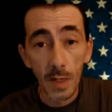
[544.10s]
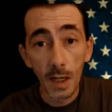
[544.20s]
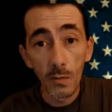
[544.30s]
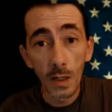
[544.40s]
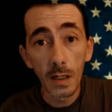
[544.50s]

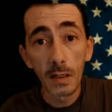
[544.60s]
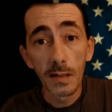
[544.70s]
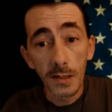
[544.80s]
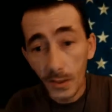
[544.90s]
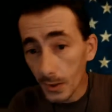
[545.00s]
way,
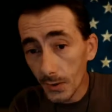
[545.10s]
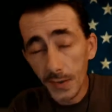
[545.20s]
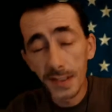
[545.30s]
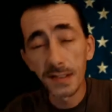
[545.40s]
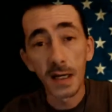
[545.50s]
all
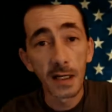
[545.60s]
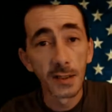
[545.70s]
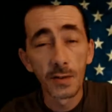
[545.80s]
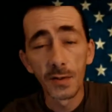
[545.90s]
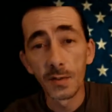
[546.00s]
the
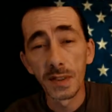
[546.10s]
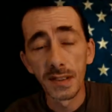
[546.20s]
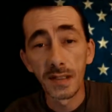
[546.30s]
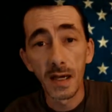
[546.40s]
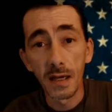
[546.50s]
statues would
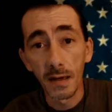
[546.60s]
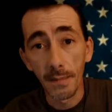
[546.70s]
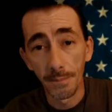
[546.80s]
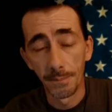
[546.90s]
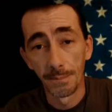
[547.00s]
stay up.
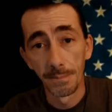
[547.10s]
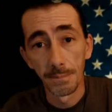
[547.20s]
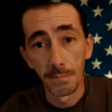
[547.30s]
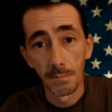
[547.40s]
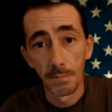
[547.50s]

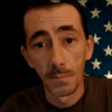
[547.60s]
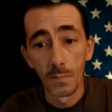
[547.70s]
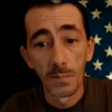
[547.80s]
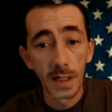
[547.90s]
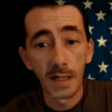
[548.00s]

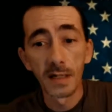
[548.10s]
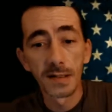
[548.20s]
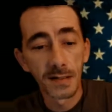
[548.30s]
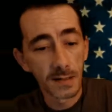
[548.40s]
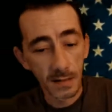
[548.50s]

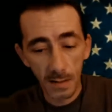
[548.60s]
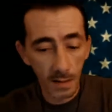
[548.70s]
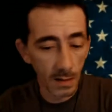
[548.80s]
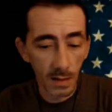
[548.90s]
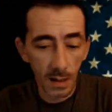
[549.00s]
Because,
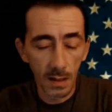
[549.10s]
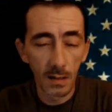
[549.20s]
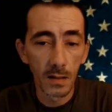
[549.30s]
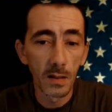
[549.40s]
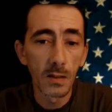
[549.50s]

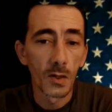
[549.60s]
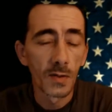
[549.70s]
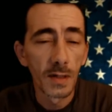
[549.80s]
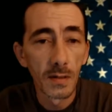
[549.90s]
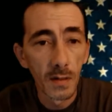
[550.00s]

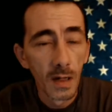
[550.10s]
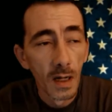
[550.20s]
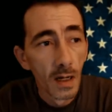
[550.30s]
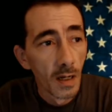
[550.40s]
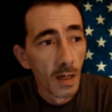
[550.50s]
the
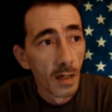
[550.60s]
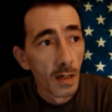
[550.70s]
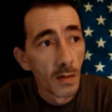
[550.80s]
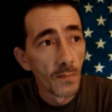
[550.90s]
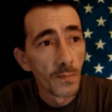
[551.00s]

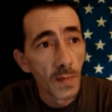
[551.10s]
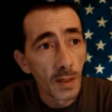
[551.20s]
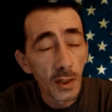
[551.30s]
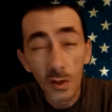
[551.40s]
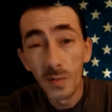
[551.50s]

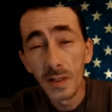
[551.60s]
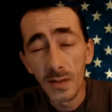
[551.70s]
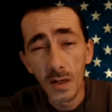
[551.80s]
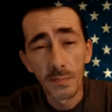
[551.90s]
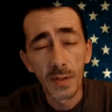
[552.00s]
humans
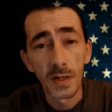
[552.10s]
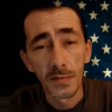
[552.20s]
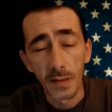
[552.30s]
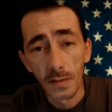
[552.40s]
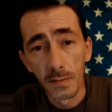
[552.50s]
aren't perfect.